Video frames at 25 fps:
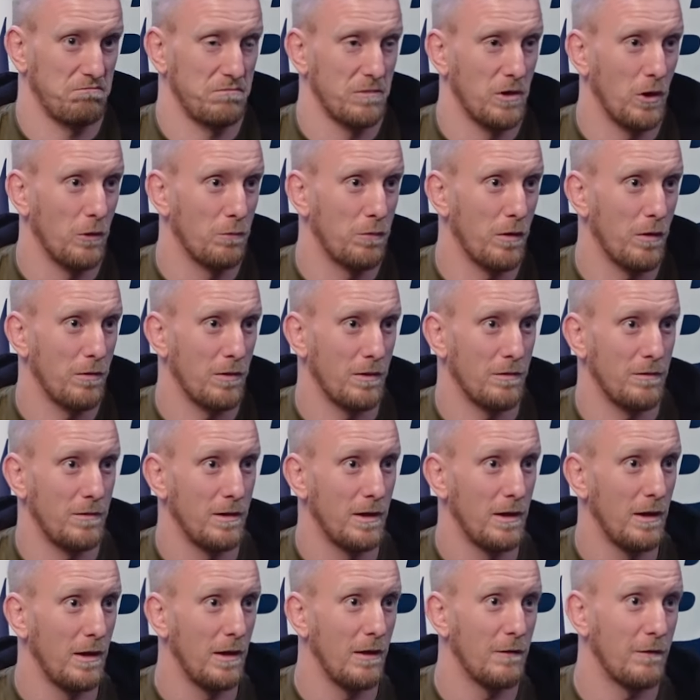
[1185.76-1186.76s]
no problem.
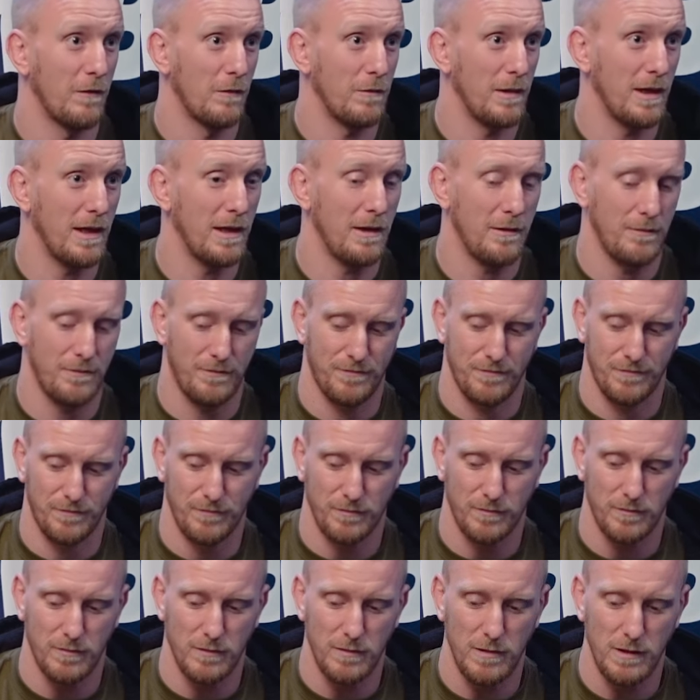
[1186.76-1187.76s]
For me,
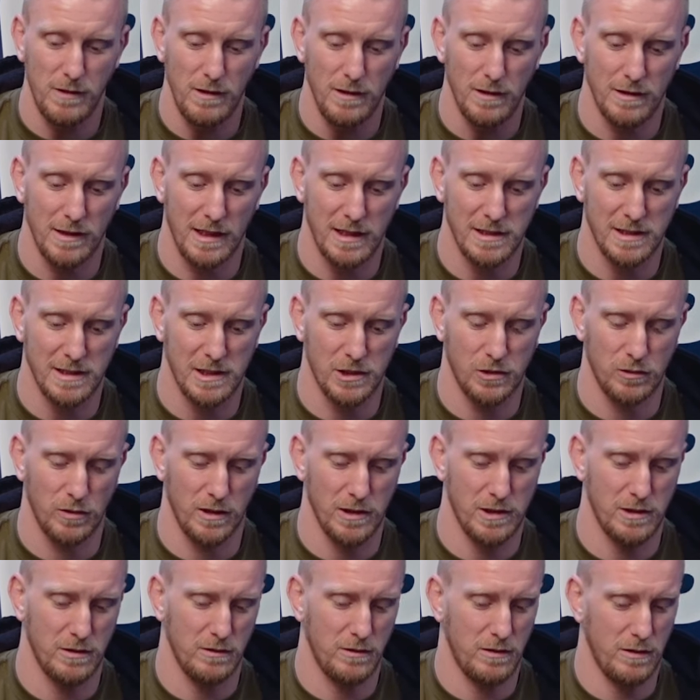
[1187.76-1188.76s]
that
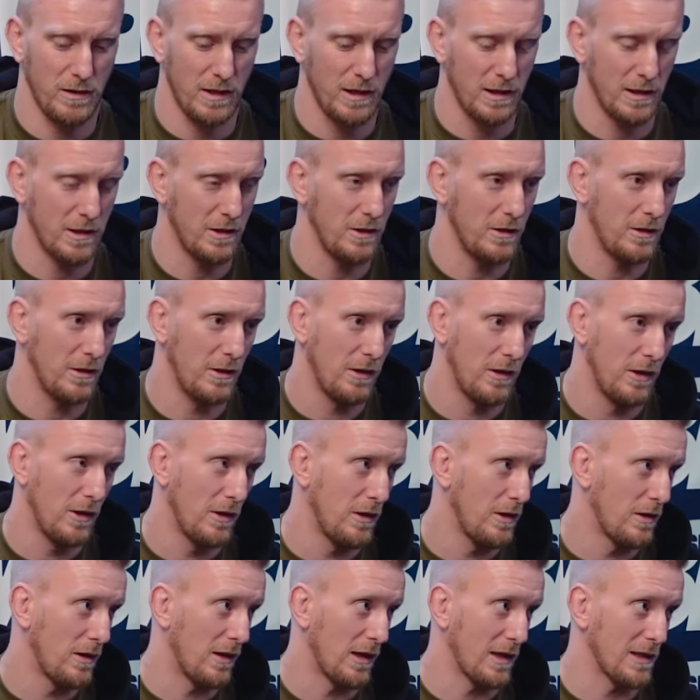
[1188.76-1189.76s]
situation, like,
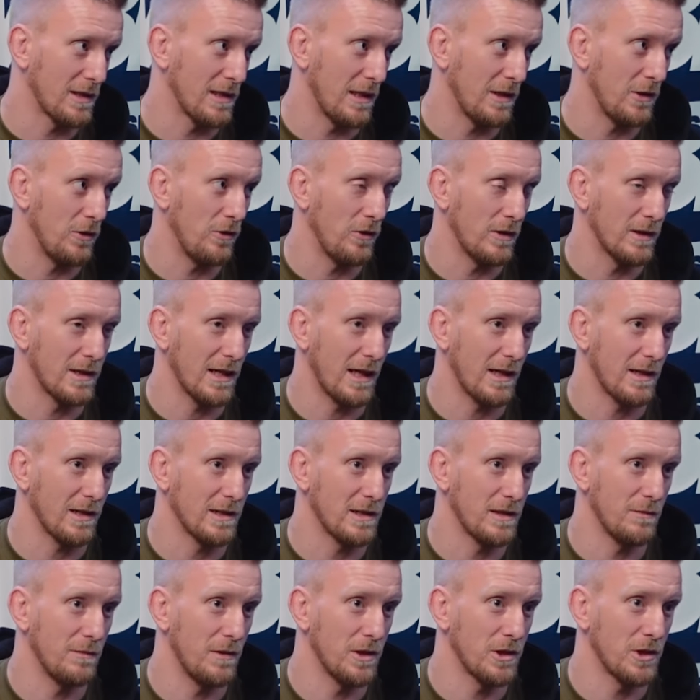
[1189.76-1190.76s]
like I said, you attack a
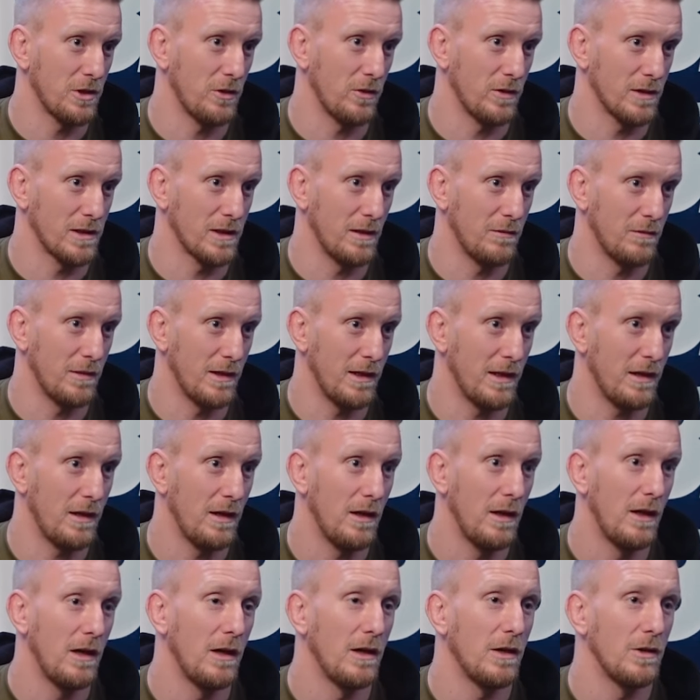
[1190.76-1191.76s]
submission on somebody,
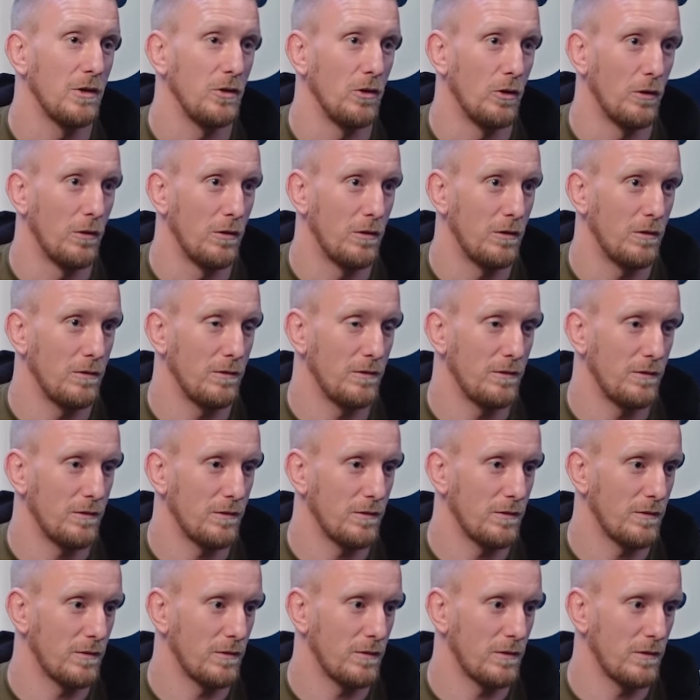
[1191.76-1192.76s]
you're
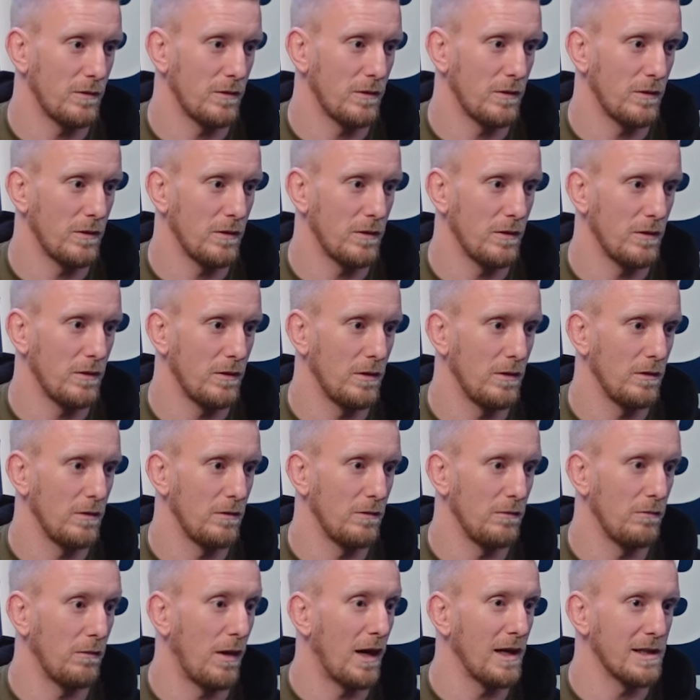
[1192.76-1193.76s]

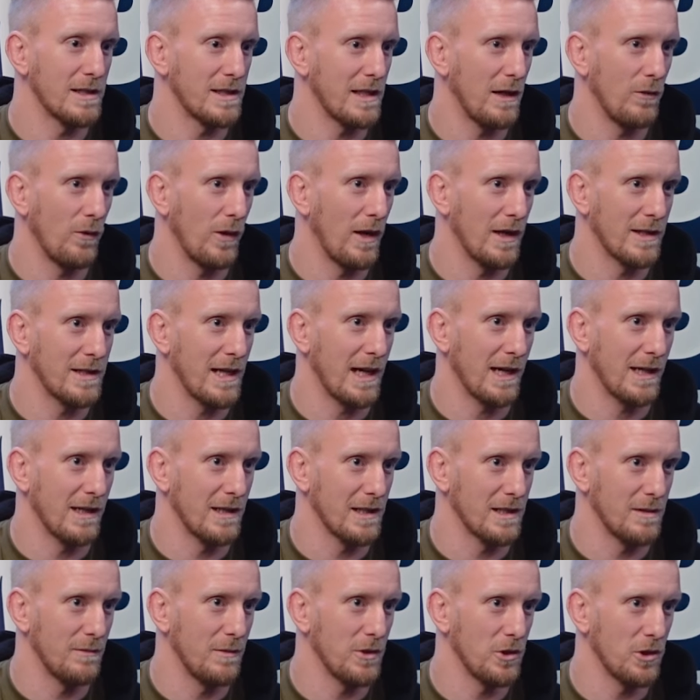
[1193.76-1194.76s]
mindset when attacking
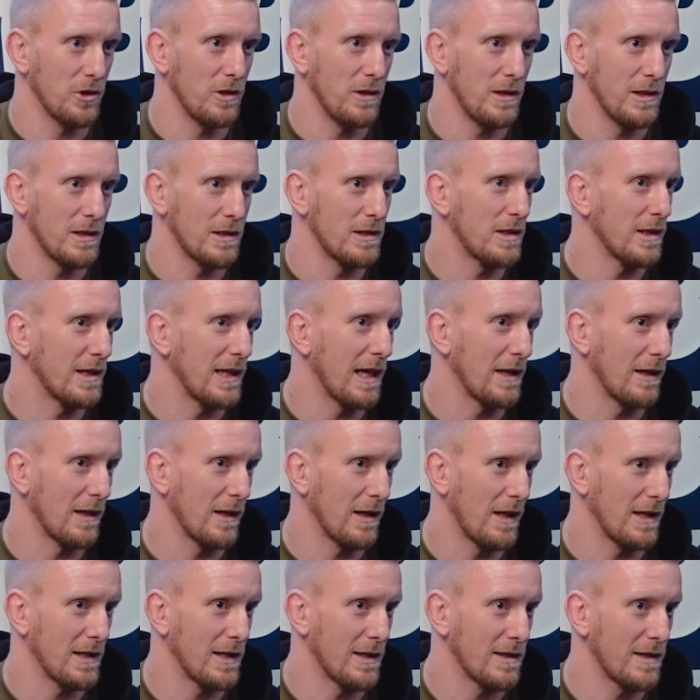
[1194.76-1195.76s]
the submission is to get the
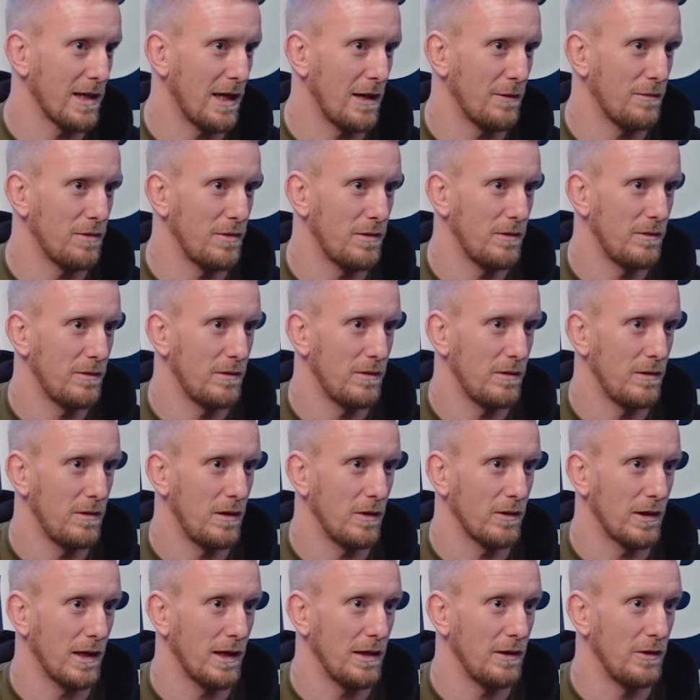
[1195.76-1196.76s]
guy to tap,
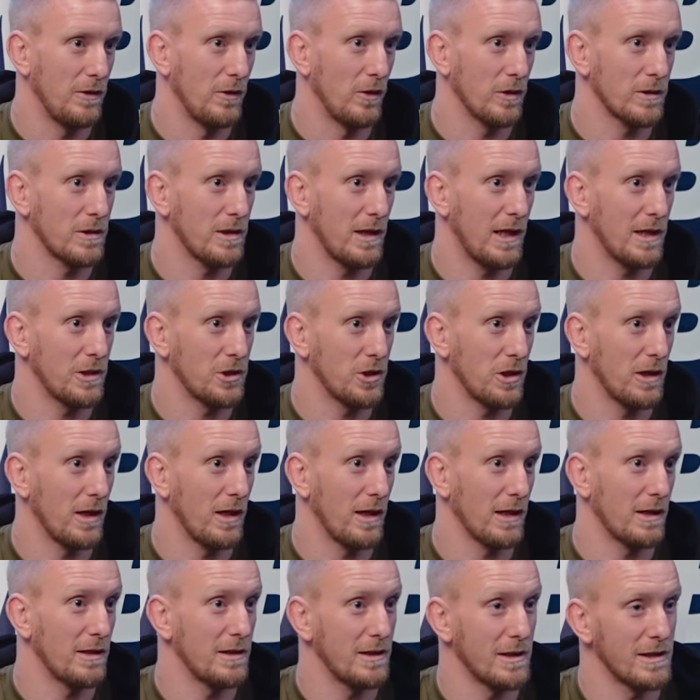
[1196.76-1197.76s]
okay, not to actually
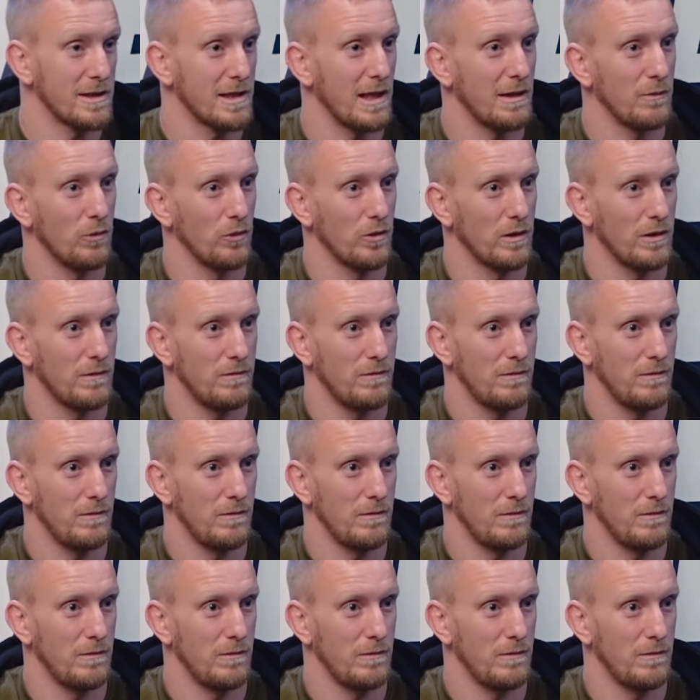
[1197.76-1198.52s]
like disable them,